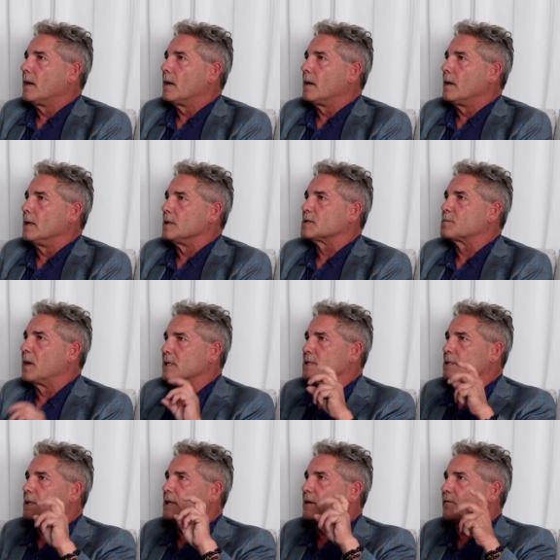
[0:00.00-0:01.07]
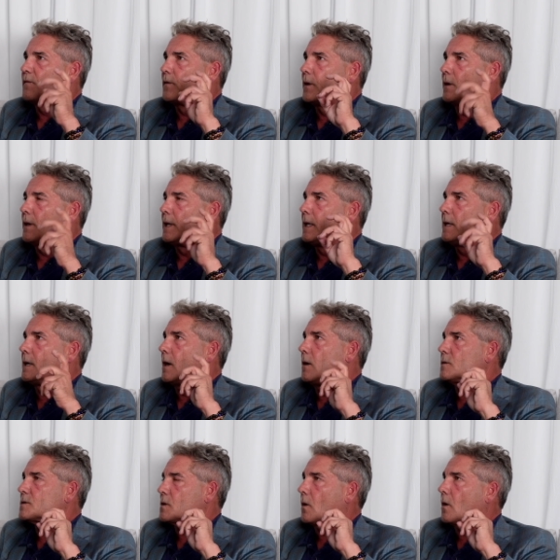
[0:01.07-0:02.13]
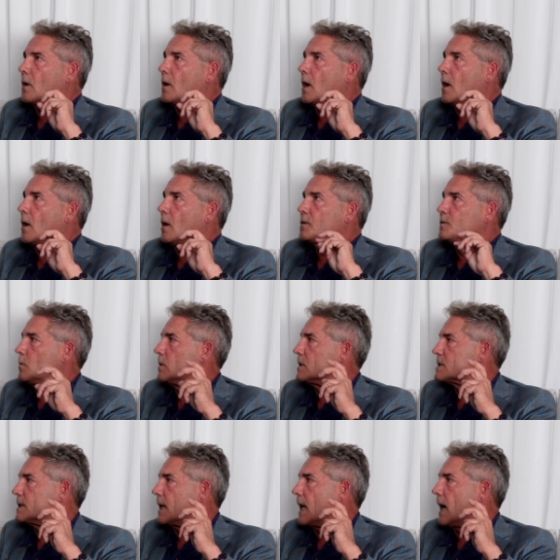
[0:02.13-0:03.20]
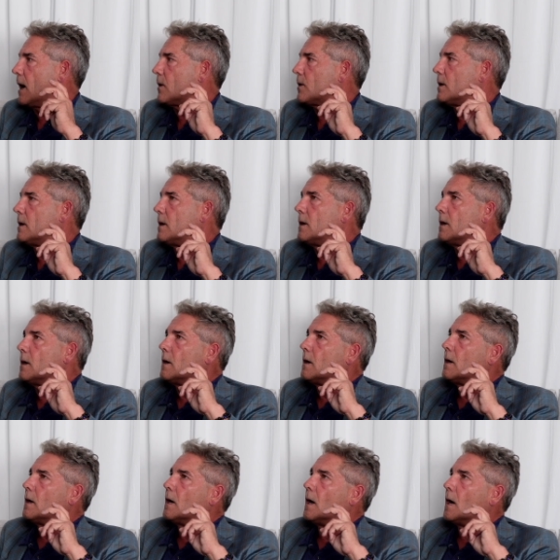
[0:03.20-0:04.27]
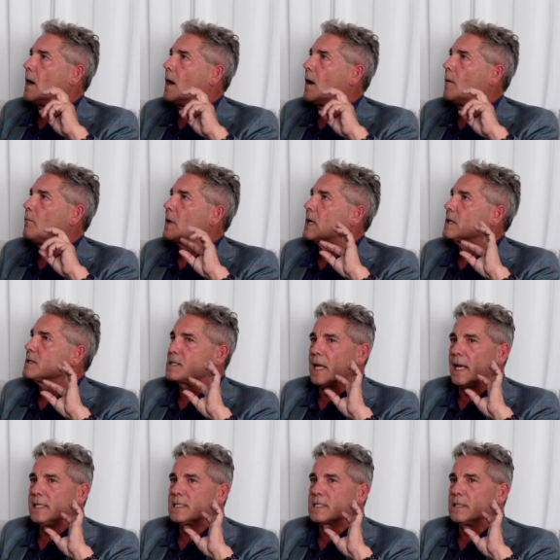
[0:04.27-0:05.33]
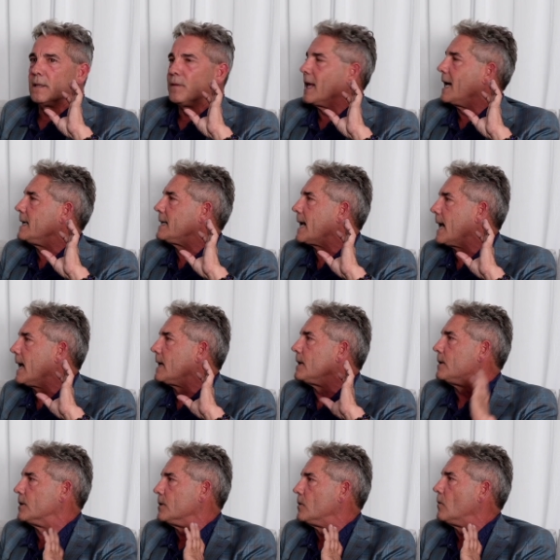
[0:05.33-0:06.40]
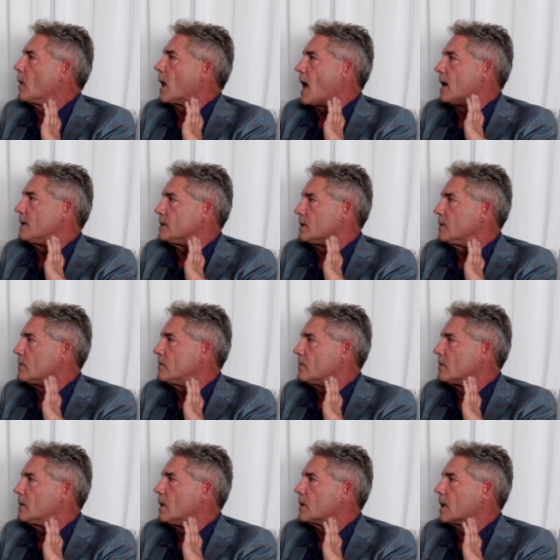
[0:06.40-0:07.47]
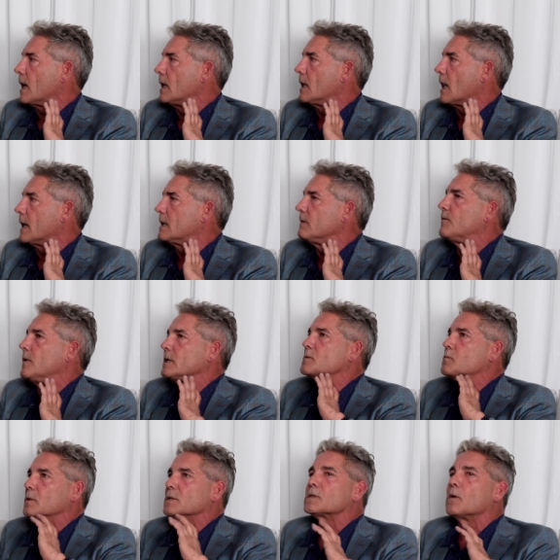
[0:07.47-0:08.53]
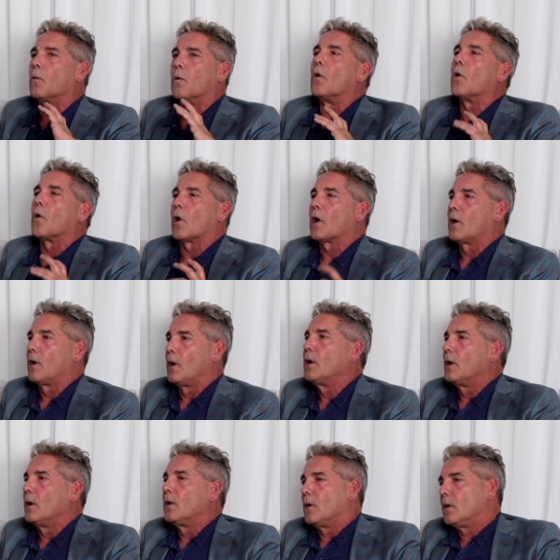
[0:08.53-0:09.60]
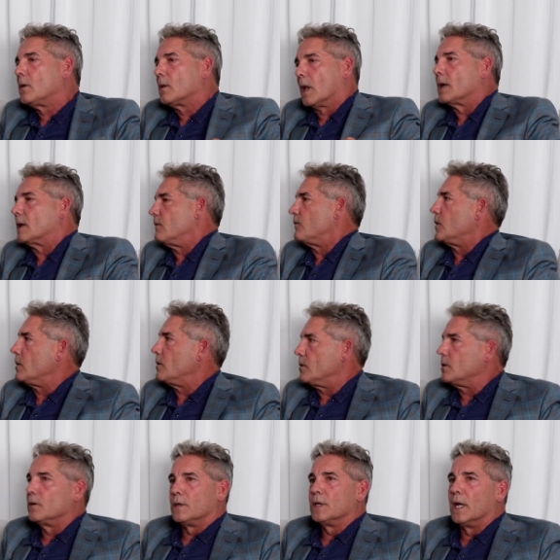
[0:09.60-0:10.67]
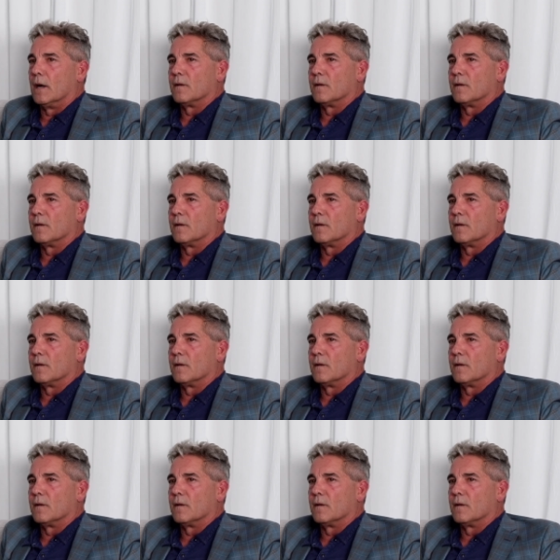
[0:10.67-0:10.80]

especially if their egos aren't all twisted out, because they can't do what I do. Okay, like if this was a war, like if if